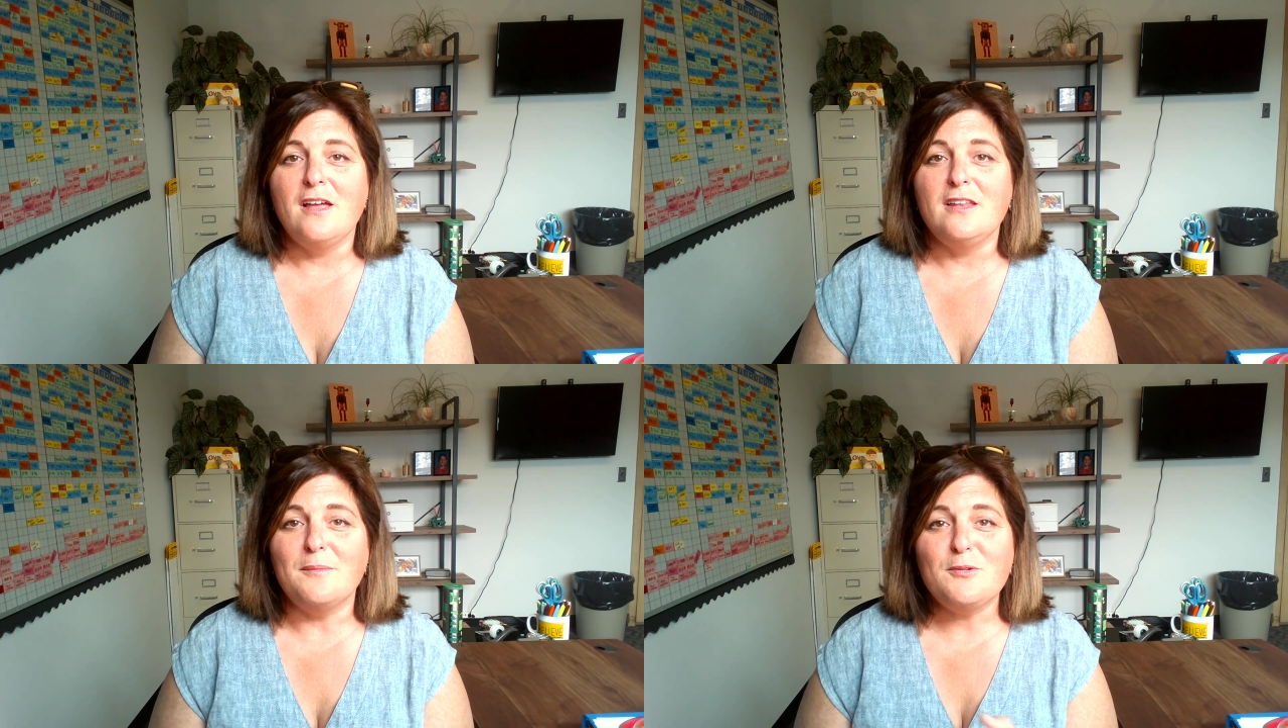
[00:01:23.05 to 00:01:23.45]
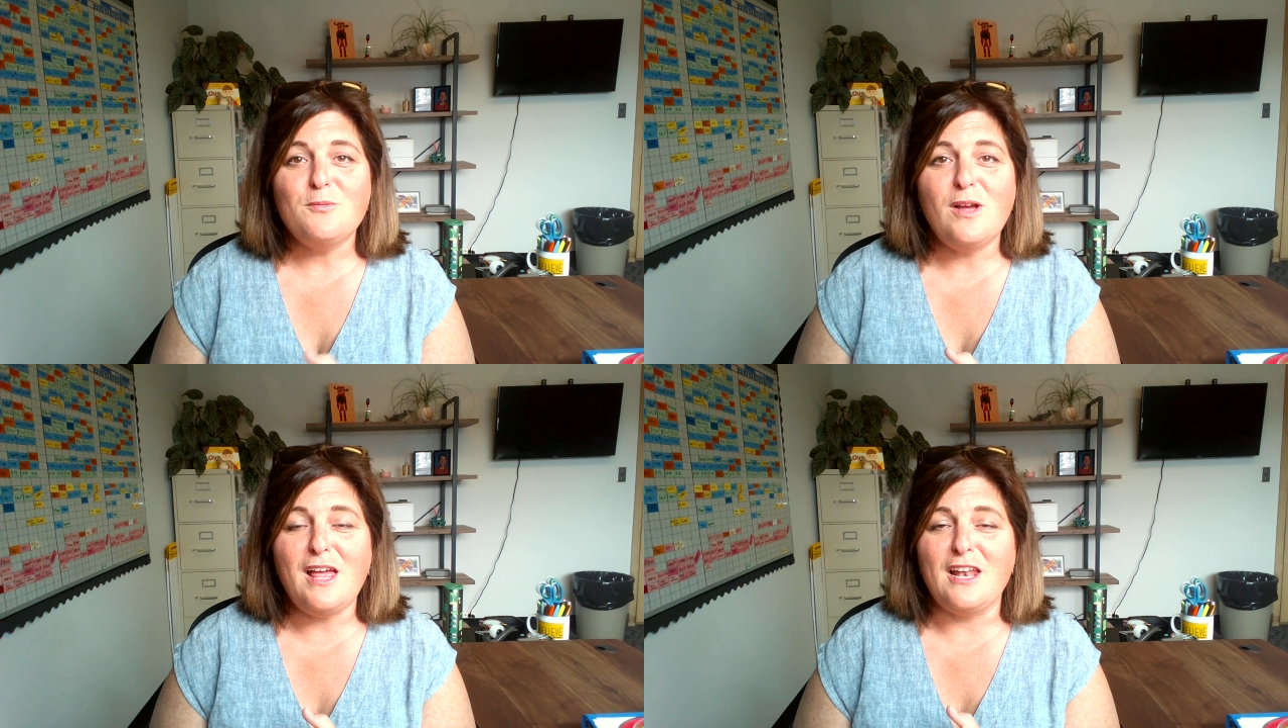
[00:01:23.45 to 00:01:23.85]
Number
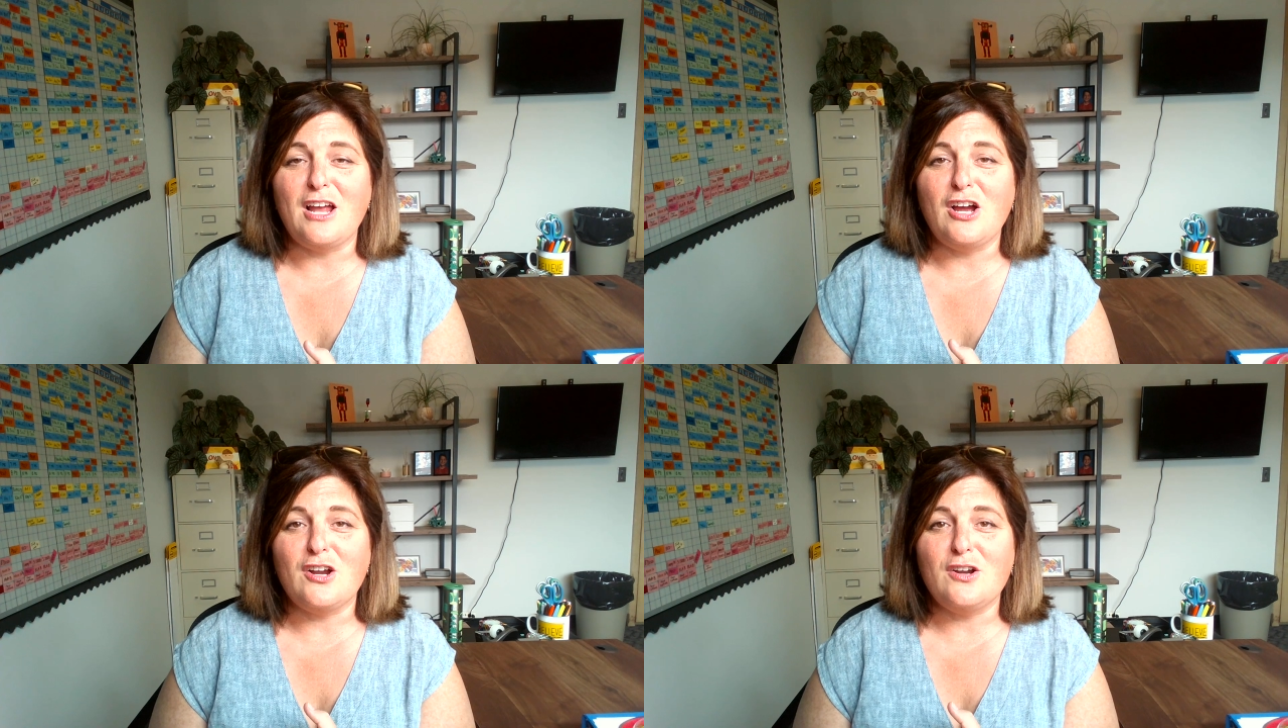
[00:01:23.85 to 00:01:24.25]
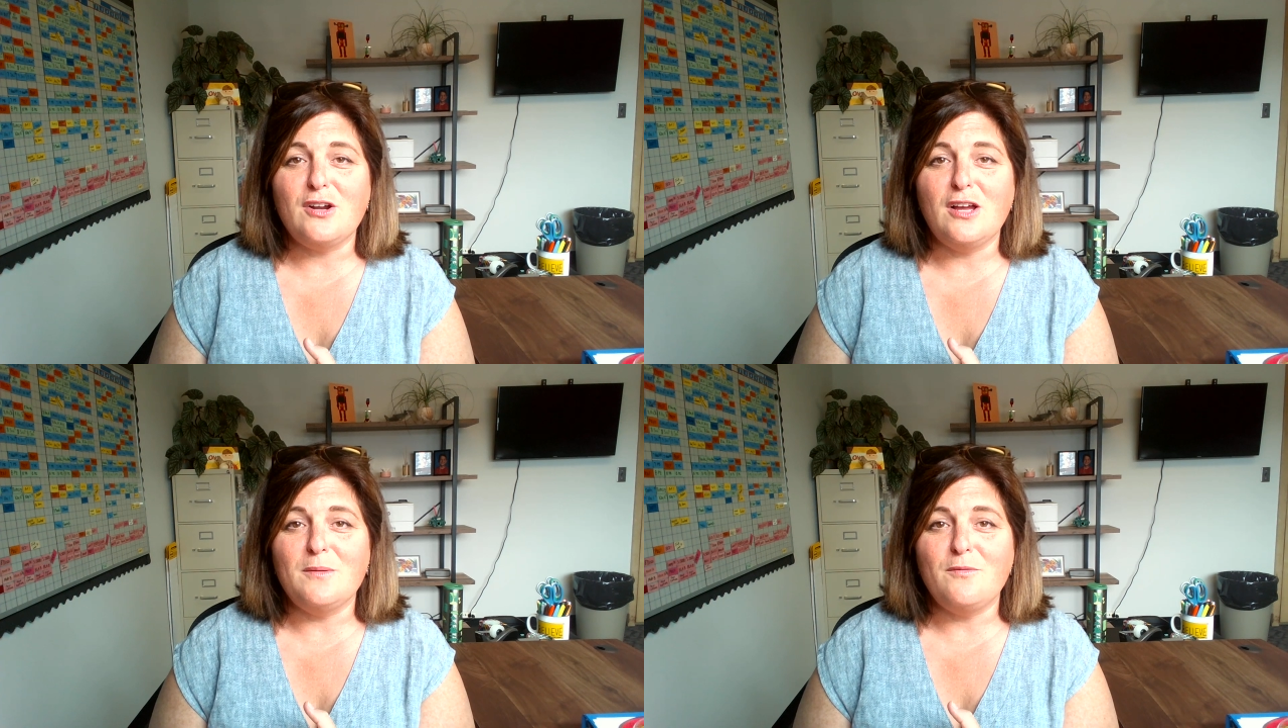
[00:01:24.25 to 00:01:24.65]
one,
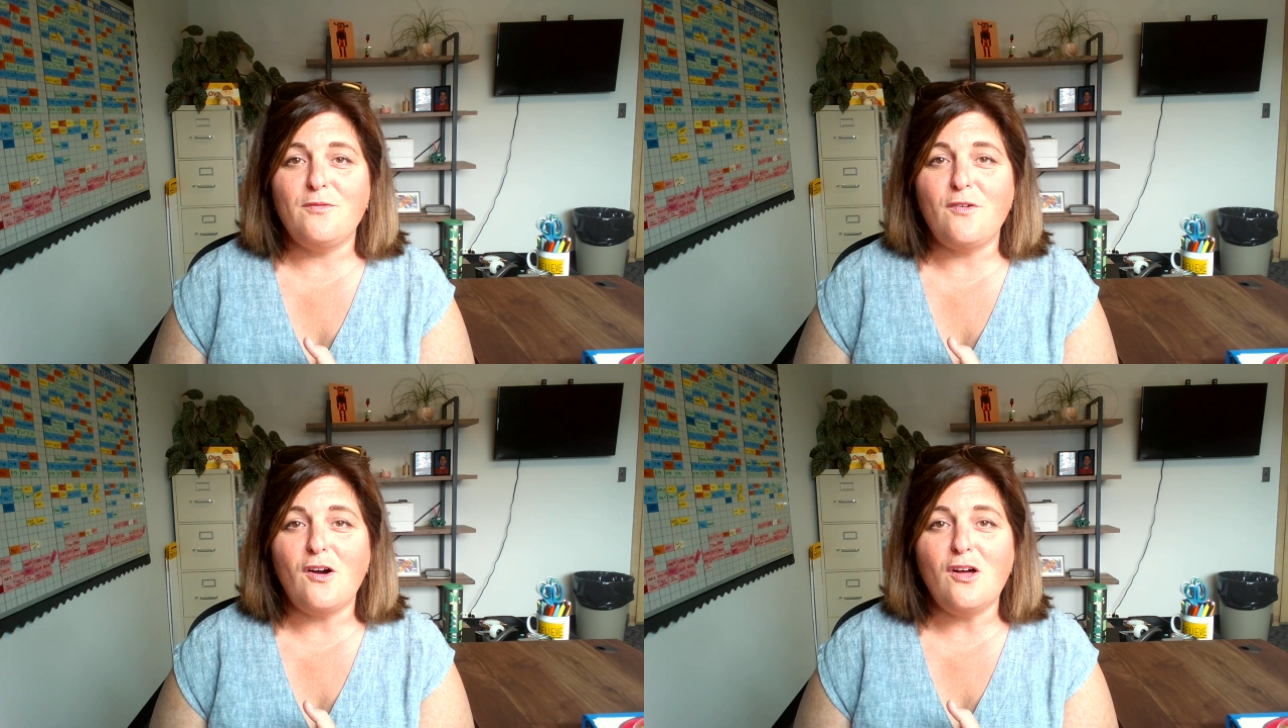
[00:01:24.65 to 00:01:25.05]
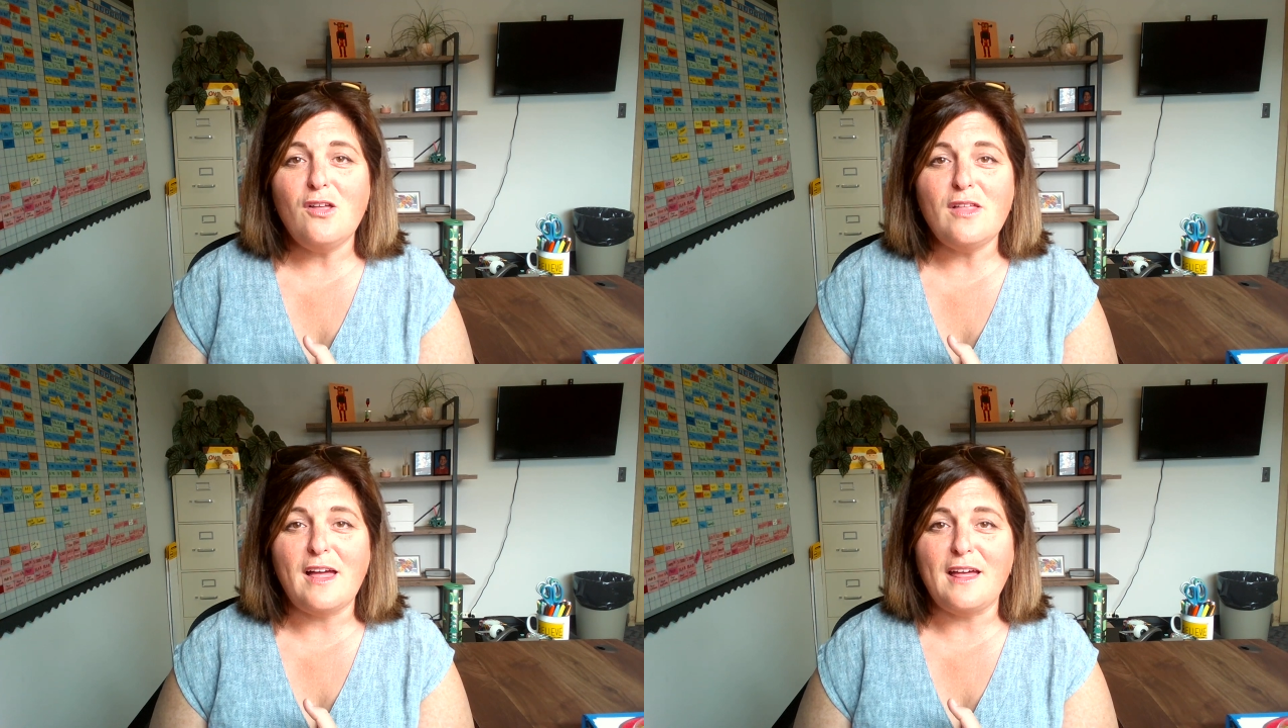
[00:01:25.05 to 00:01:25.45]
our
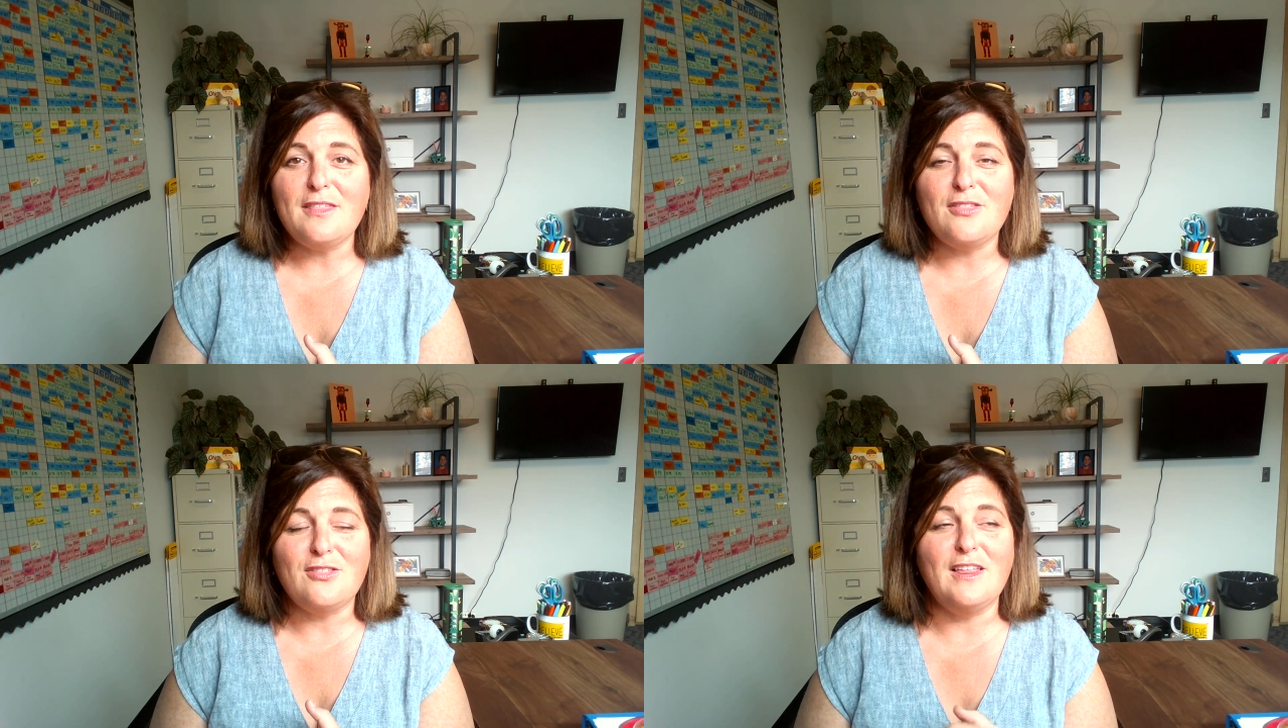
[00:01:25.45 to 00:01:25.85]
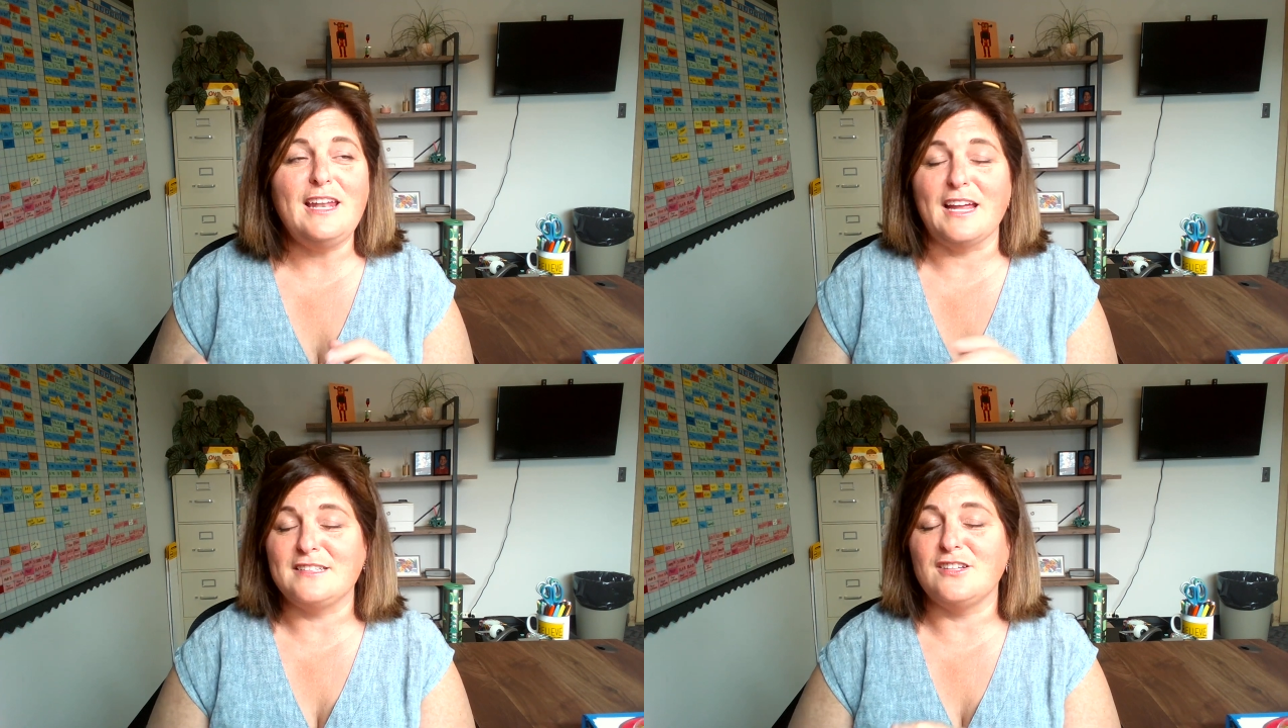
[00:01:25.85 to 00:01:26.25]
fall
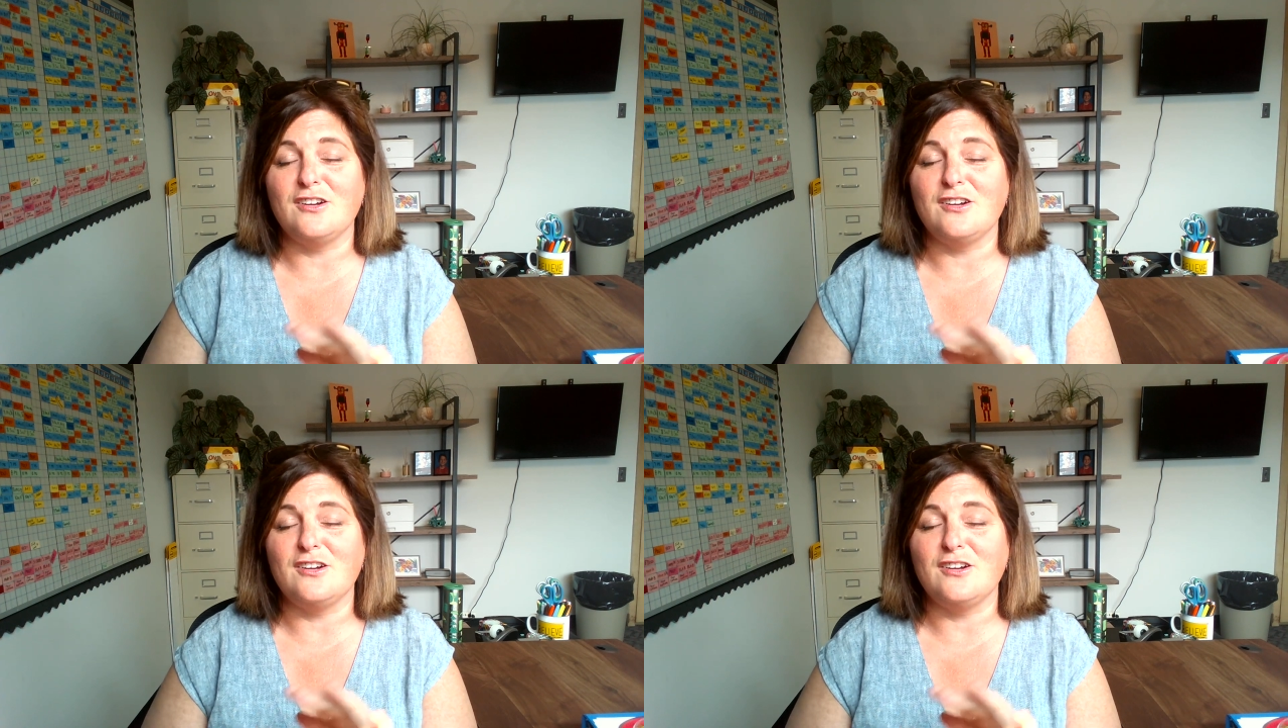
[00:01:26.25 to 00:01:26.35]
athletics